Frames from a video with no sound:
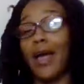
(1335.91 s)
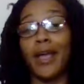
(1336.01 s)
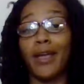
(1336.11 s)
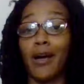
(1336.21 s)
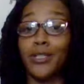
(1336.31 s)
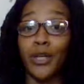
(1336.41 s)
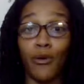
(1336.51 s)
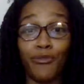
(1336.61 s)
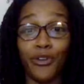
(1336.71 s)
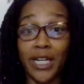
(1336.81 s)
And y'all
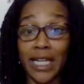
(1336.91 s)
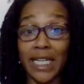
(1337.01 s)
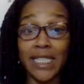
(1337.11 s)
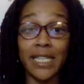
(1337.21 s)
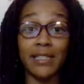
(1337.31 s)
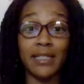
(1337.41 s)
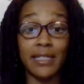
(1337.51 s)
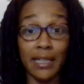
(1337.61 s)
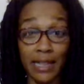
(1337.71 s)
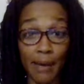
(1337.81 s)
don't forget to
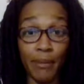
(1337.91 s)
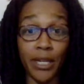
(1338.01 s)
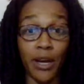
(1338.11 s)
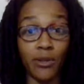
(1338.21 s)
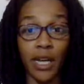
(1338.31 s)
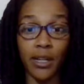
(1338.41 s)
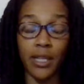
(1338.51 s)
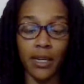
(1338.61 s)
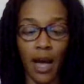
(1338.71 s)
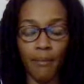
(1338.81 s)
let me know down in
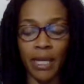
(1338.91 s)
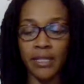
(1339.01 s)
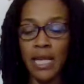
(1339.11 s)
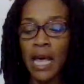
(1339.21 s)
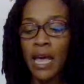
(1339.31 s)
the comments